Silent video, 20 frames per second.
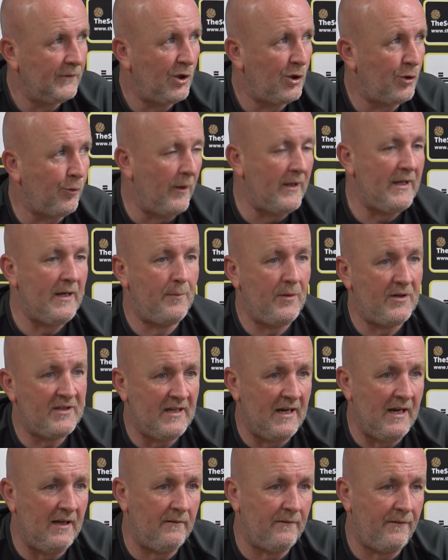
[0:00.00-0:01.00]

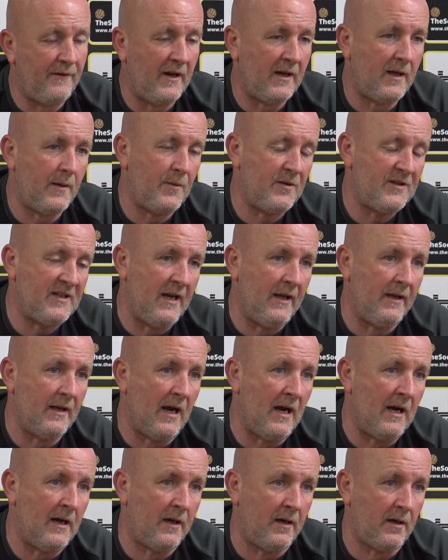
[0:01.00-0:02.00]
20%, 30%
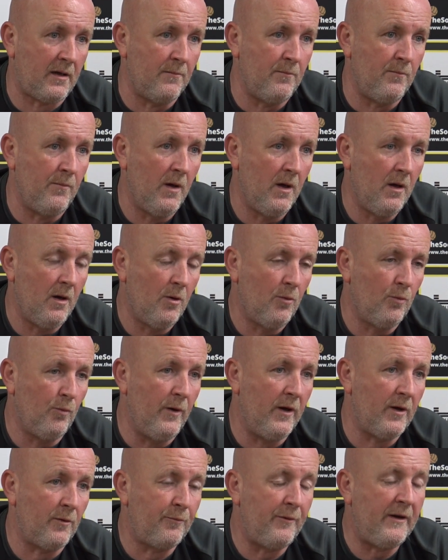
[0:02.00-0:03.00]
higher than
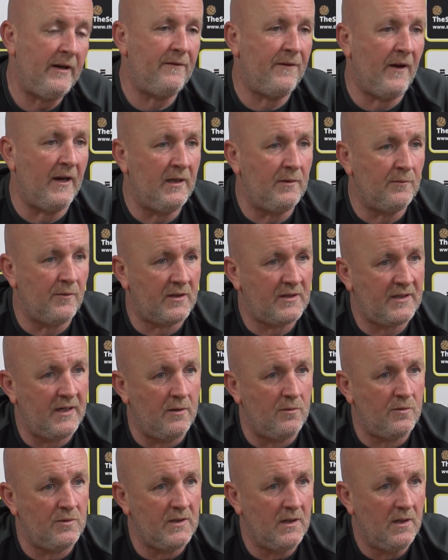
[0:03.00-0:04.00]
where we find
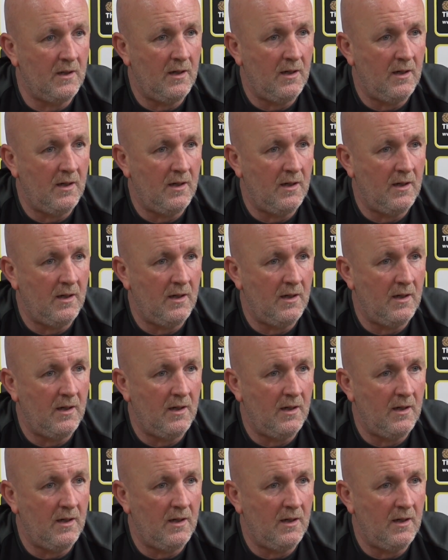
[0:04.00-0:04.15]
ourselves.